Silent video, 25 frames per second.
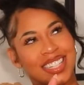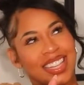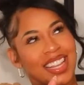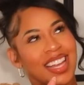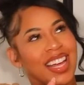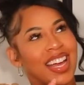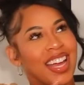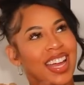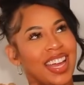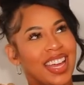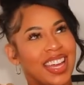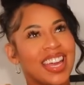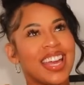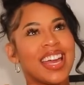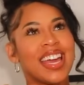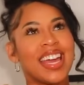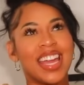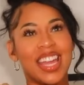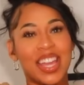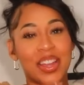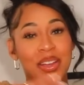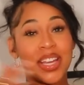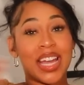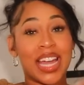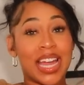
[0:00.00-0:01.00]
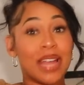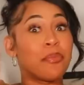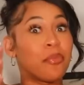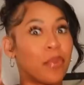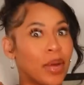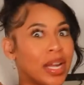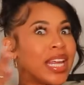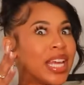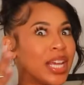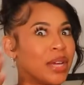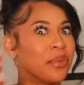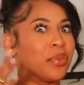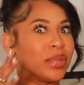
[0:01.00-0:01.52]
Like,
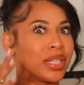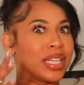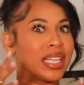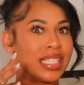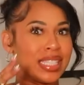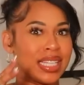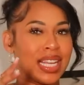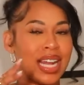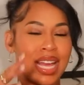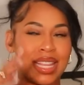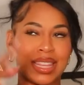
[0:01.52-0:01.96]
but he really did.